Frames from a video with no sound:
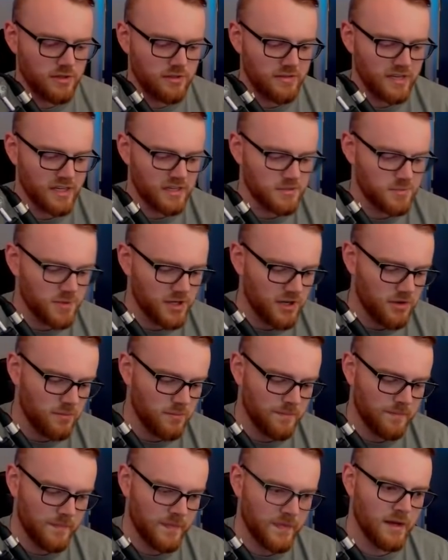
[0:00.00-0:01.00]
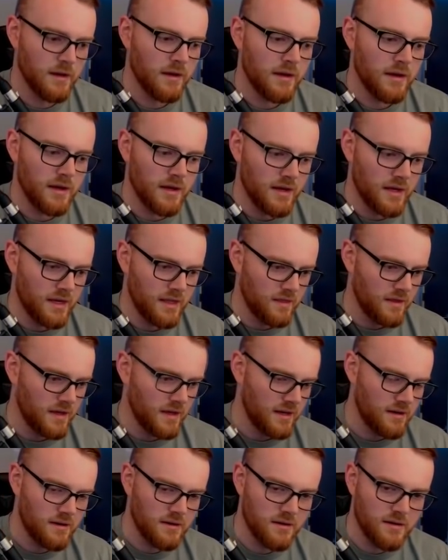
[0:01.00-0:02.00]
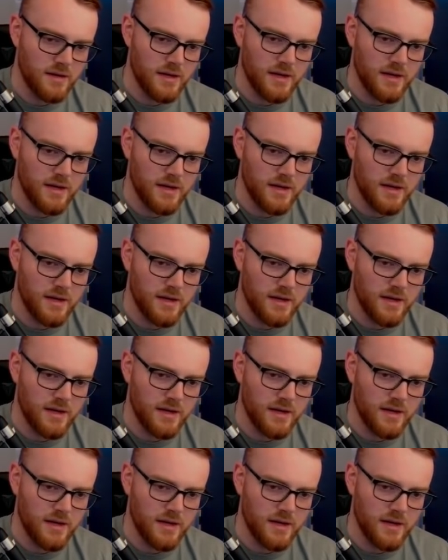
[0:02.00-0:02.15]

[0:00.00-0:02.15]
Vegas Pro. And then